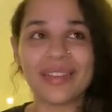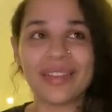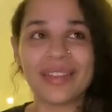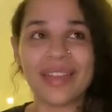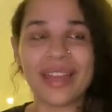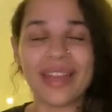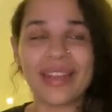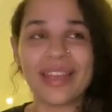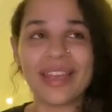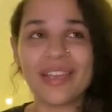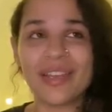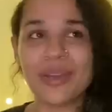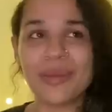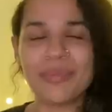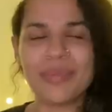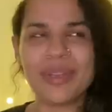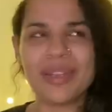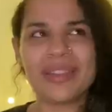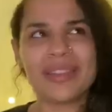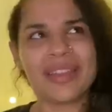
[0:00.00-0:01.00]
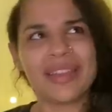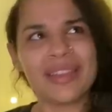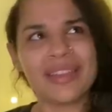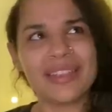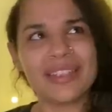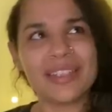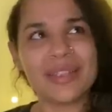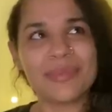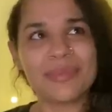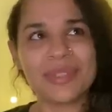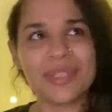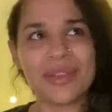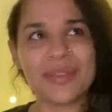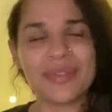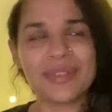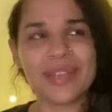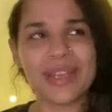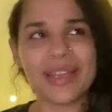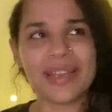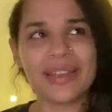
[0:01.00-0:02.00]
And they could be thinking to
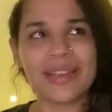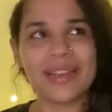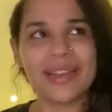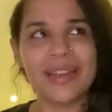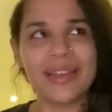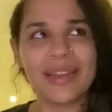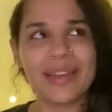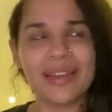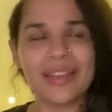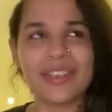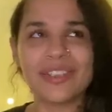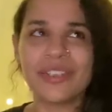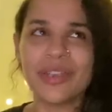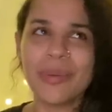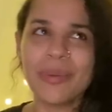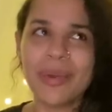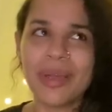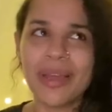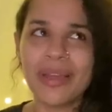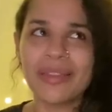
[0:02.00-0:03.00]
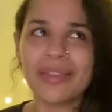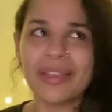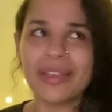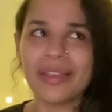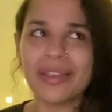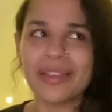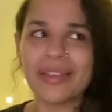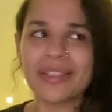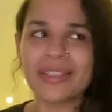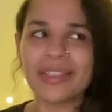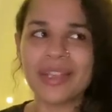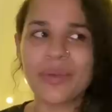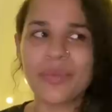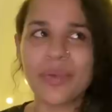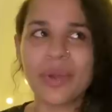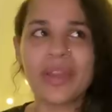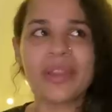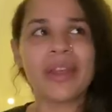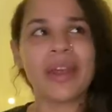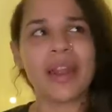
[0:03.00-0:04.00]
themselves, like, is Gemini thinking the same
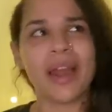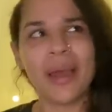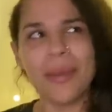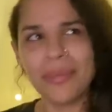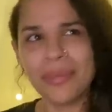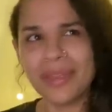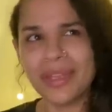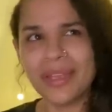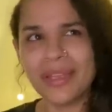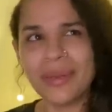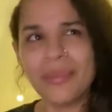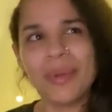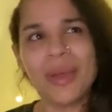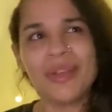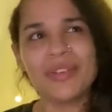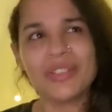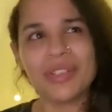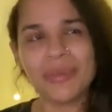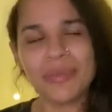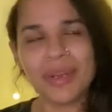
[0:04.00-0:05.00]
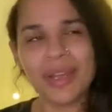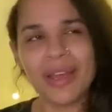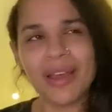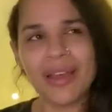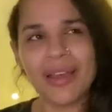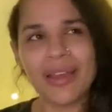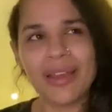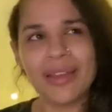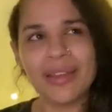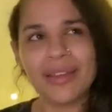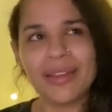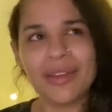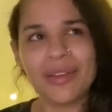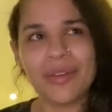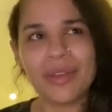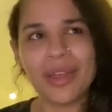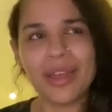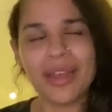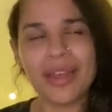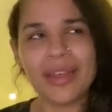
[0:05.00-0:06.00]
way that I'm thinking about Gemini?
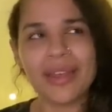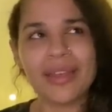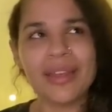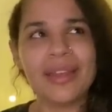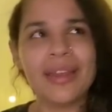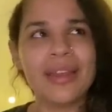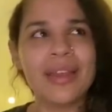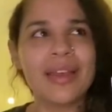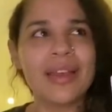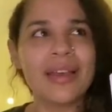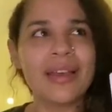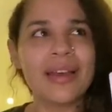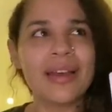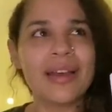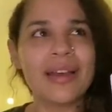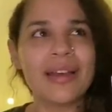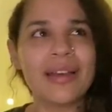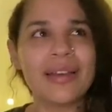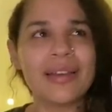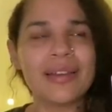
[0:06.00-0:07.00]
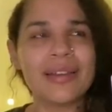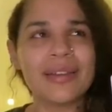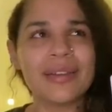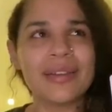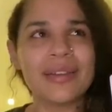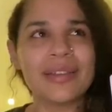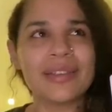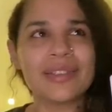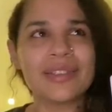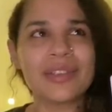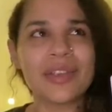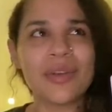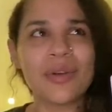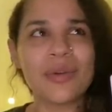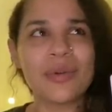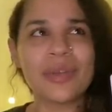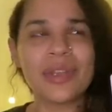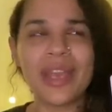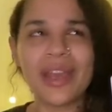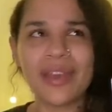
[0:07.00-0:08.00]
Okay.
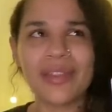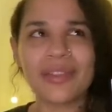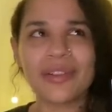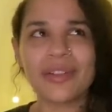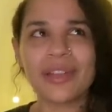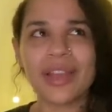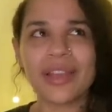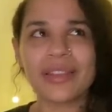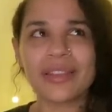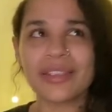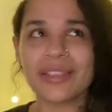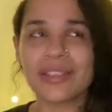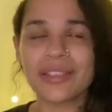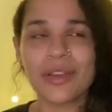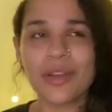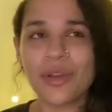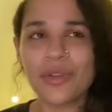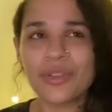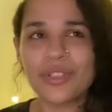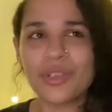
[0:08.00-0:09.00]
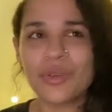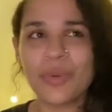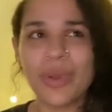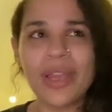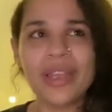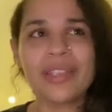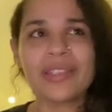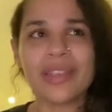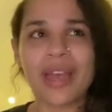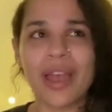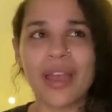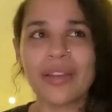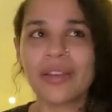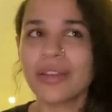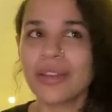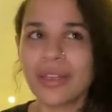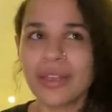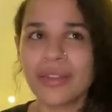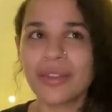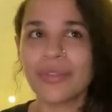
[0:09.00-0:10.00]
So yeah, they're like, this could go two ways. I
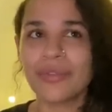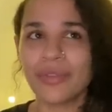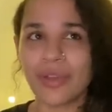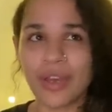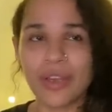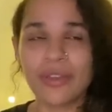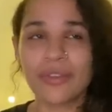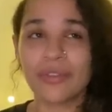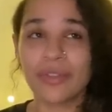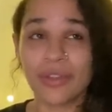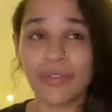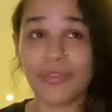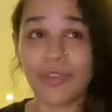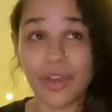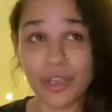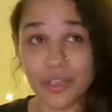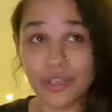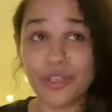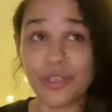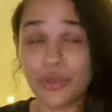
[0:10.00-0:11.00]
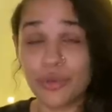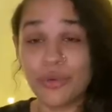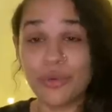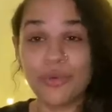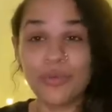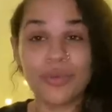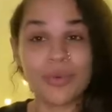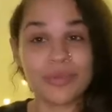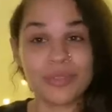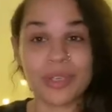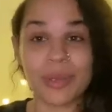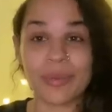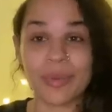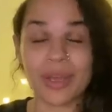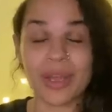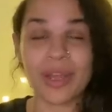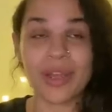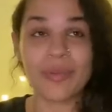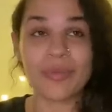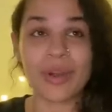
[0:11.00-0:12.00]
could get the fuck you from
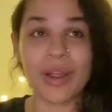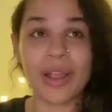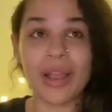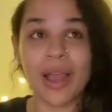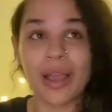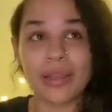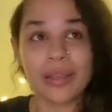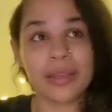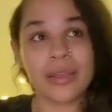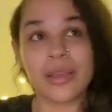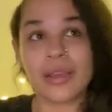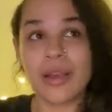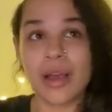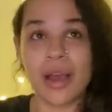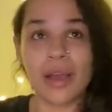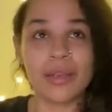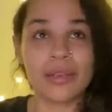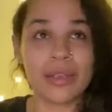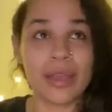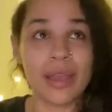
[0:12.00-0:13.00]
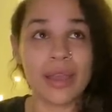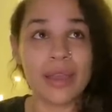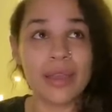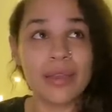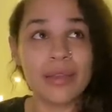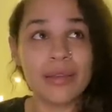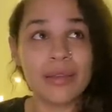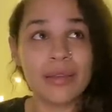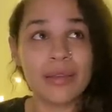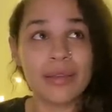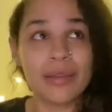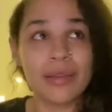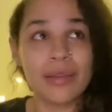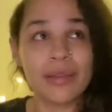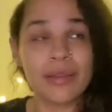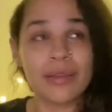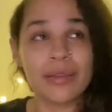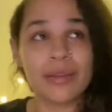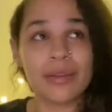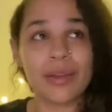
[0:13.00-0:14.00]
Gemini, right? I could get Kanye.
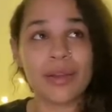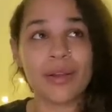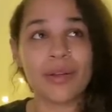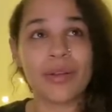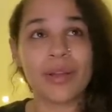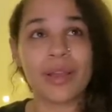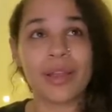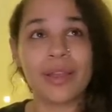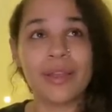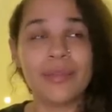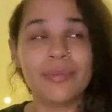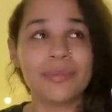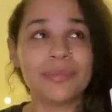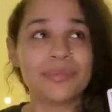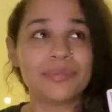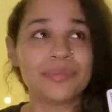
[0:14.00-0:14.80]
All right.